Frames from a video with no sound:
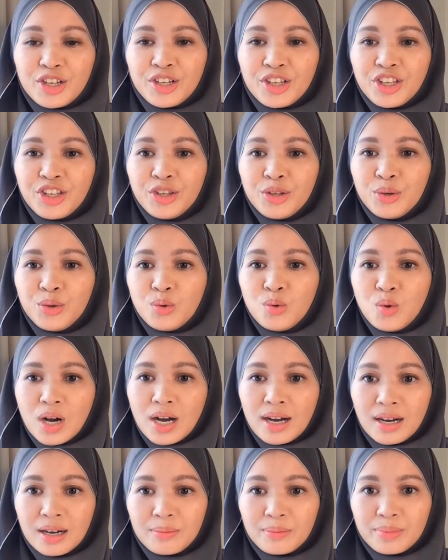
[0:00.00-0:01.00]
Queue
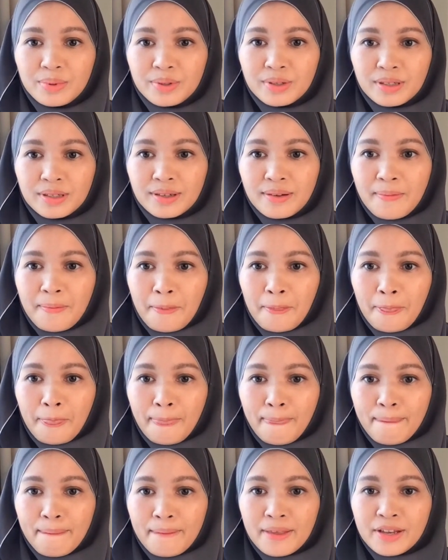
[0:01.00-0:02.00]
up.
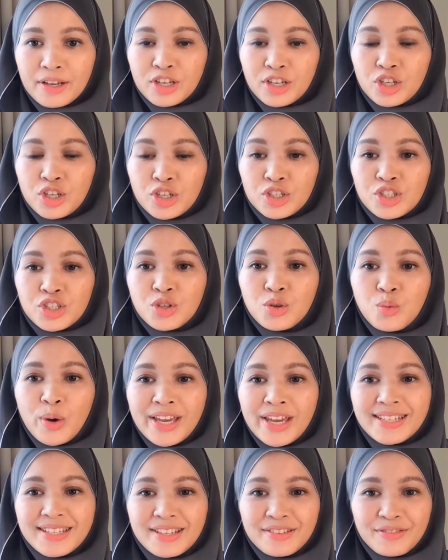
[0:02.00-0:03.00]
To
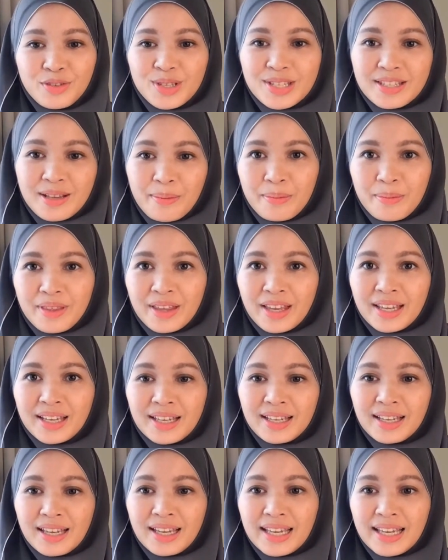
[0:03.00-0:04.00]
wait for
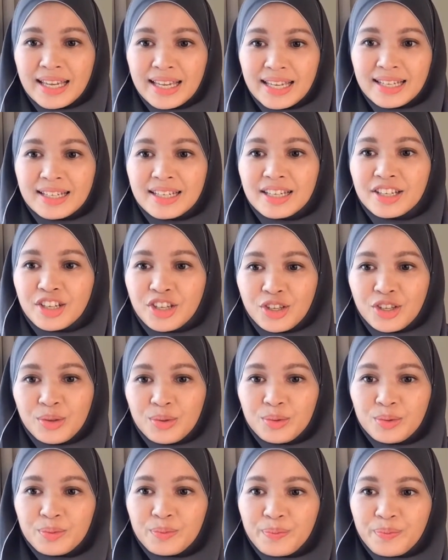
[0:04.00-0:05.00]
something in a
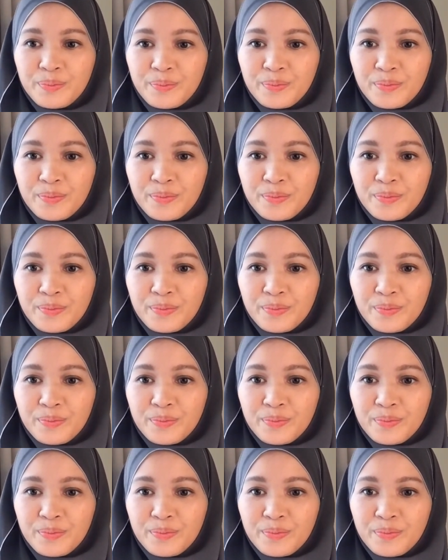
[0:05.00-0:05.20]
queue.